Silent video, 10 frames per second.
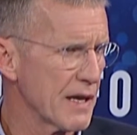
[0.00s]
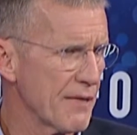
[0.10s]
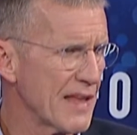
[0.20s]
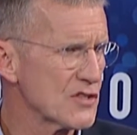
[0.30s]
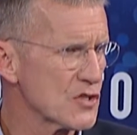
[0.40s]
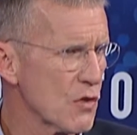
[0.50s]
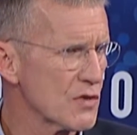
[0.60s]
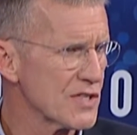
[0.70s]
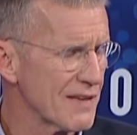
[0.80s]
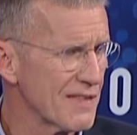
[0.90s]
And that
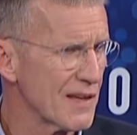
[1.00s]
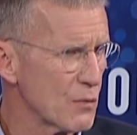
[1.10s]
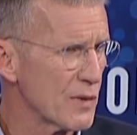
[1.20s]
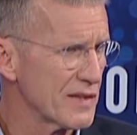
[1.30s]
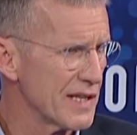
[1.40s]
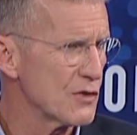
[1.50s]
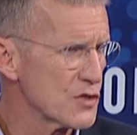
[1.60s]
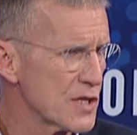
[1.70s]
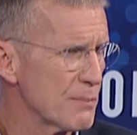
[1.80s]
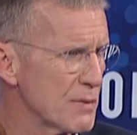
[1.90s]
starts, I think, with
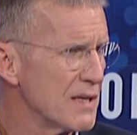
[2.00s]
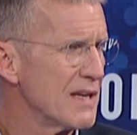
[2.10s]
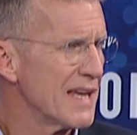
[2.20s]
leadership